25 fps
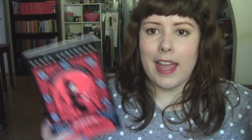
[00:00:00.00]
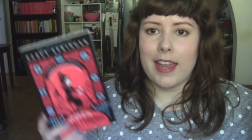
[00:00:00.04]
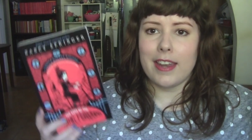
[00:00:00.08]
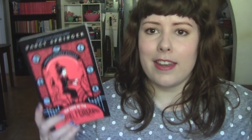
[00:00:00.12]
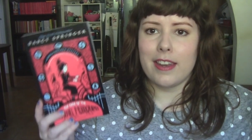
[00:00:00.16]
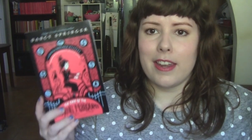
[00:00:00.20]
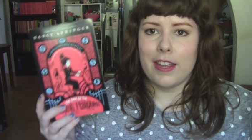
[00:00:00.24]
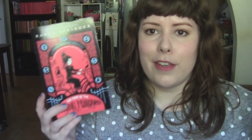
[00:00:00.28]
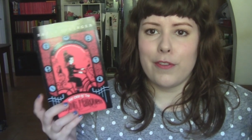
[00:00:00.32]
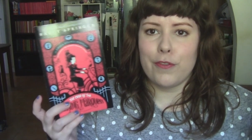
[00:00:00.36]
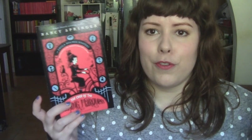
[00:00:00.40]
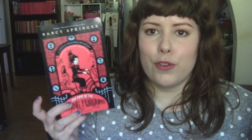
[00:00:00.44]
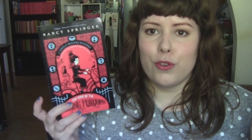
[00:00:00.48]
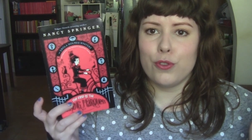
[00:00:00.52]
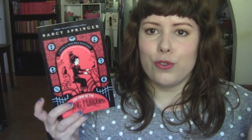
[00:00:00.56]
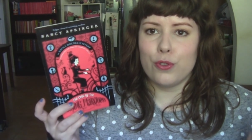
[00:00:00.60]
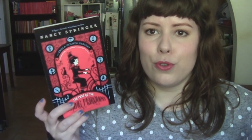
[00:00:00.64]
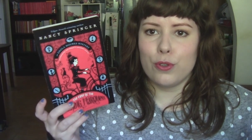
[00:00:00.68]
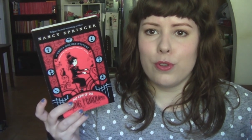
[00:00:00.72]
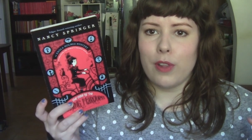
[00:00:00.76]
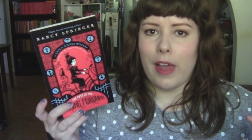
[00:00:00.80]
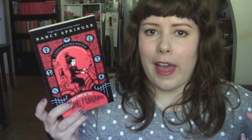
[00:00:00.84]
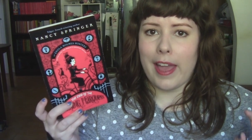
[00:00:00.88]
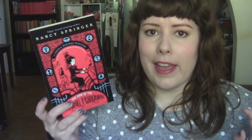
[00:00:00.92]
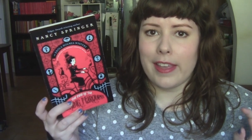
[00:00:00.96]
And if you
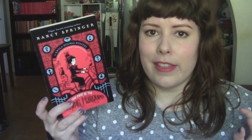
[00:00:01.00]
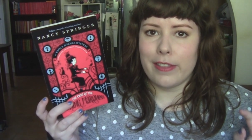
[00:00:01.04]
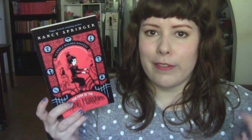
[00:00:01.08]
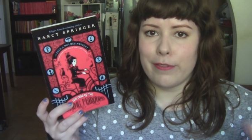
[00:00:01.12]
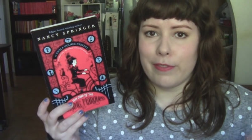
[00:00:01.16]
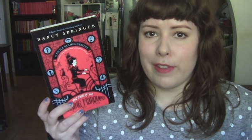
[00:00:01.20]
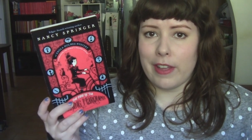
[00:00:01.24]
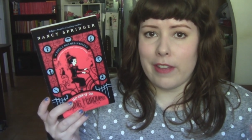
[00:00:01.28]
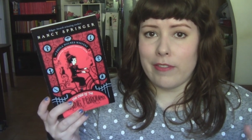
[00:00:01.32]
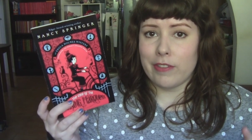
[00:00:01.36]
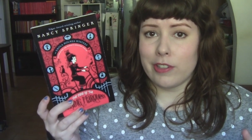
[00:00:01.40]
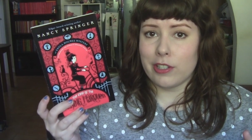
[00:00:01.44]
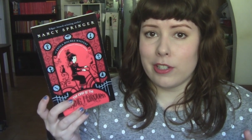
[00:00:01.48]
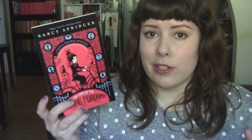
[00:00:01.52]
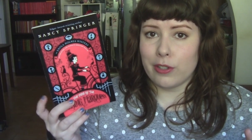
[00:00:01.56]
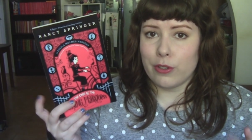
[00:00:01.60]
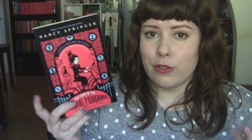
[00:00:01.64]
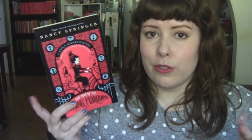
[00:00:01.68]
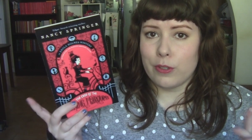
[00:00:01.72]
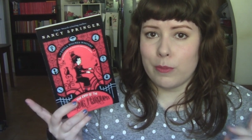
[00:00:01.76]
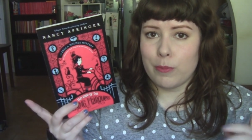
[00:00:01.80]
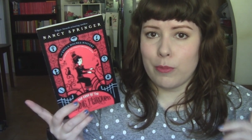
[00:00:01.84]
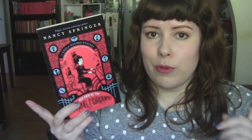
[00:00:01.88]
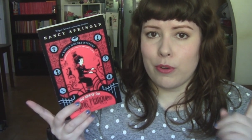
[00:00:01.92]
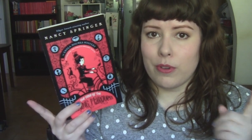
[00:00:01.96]
do like the Flavia
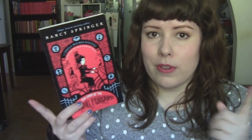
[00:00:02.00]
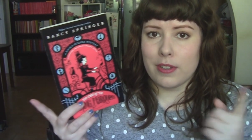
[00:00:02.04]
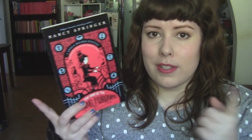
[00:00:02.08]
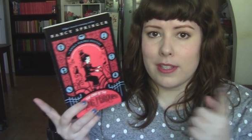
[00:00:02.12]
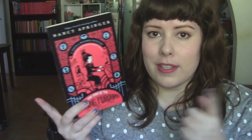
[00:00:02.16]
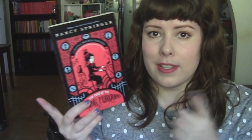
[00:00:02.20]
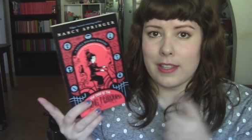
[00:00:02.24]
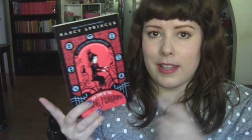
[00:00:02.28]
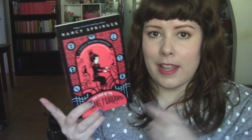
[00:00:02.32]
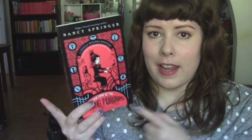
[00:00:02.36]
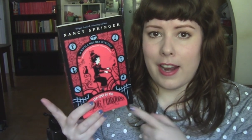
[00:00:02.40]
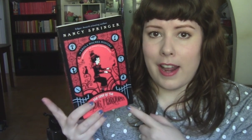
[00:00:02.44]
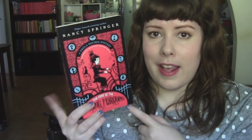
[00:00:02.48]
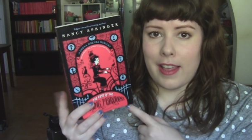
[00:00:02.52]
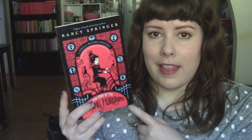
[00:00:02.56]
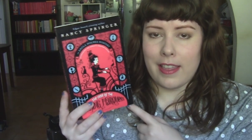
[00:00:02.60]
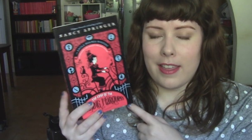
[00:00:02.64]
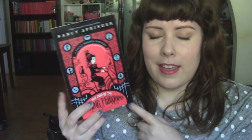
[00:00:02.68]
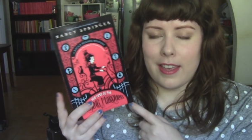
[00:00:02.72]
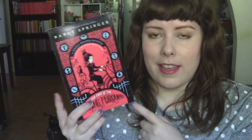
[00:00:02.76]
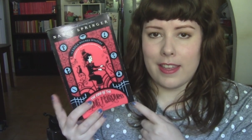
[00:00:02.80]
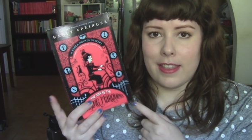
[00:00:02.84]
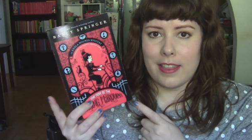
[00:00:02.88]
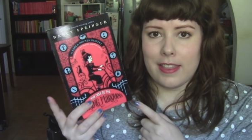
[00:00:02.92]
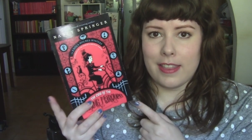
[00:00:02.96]
Deluce books, then I
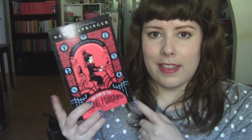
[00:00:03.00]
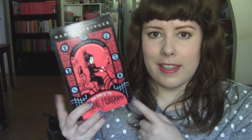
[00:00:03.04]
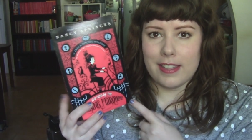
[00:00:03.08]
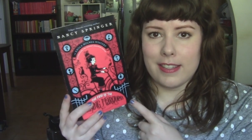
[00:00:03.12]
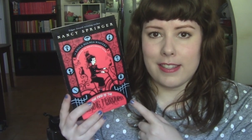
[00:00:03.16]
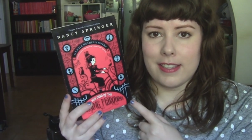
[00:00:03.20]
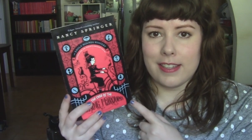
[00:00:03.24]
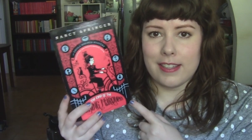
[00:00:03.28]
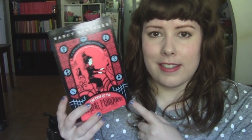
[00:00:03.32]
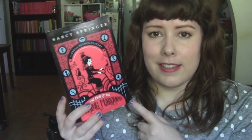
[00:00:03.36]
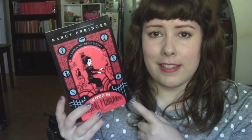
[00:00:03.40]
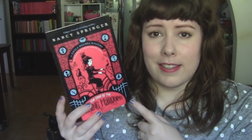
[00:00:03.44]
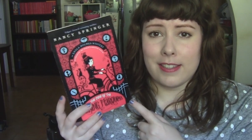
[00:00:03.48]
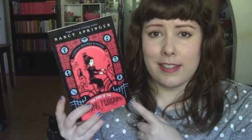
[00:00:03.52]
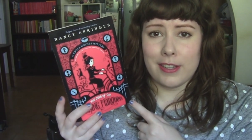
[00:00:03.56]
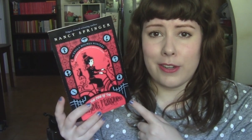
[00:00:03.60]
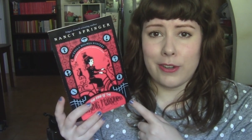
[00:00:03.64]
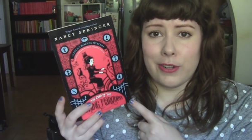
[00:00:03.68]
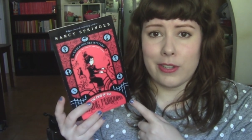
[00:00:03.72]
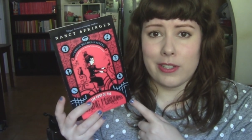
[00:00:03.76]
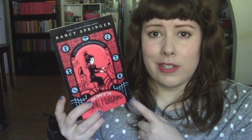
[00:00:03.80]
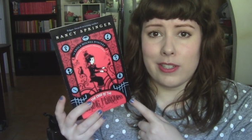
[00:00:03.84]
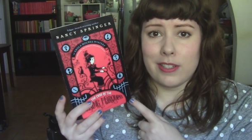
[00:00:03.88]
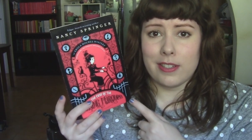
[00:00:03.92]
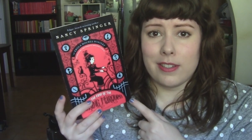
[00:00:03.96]
think this is a
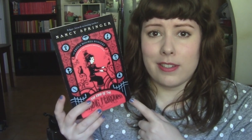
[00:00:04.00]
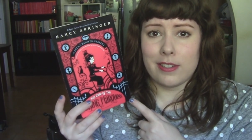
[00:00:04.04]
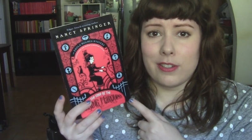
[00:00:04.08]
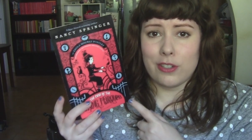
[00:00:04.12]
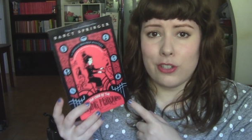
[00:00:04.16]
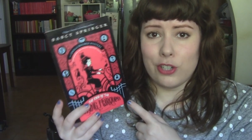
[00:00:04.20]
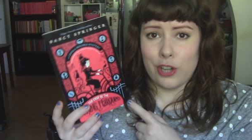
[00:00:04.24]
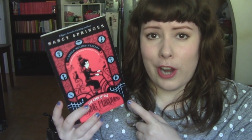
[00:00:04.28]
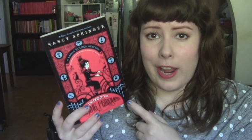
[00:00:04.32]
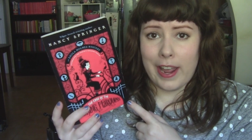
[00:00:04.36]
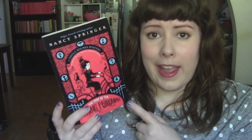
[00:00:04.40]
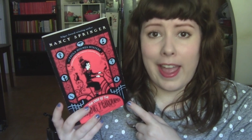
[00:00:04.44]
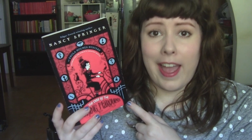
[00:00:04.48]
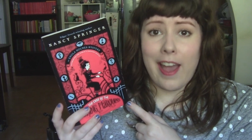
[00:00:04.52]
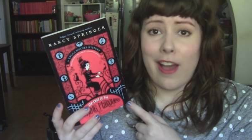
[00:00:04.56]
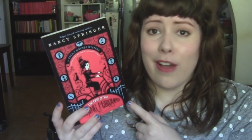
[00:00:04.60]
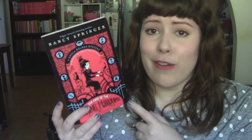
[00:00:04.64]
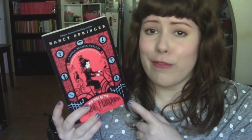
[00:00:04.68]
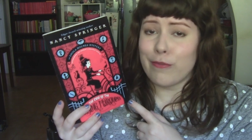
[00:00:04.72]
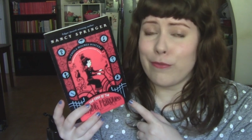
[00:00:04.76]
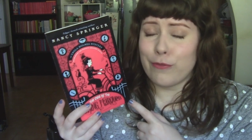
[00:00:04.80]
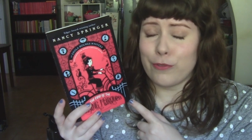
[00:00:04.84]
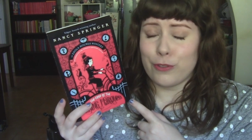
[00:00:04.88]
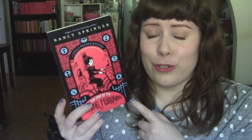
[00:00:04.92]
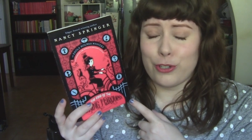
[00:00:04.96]
series to check
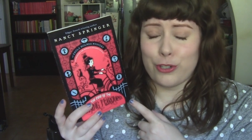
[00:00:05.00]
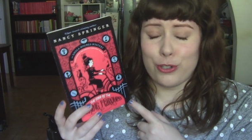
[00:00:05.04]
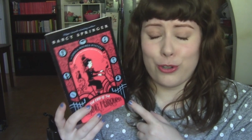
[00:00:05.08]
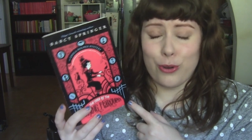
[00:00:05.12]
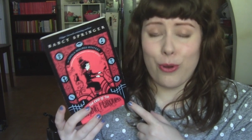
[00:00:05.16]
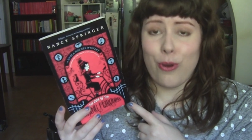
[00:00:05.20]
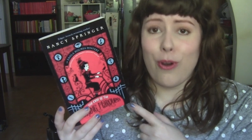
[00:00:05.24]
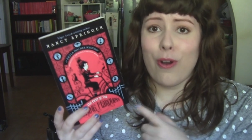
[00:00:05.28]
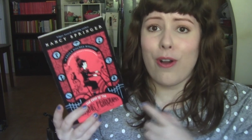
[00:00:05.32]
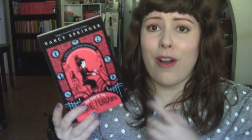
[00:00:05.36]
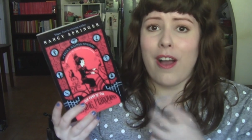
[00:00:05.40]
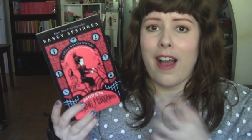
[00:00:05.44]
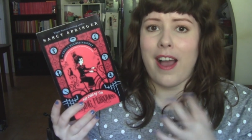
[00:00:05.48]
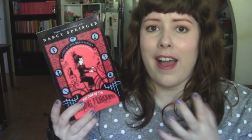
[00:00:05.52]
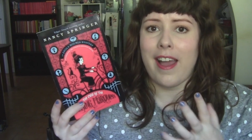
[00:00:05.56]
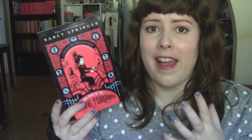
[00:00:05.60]
out for sure.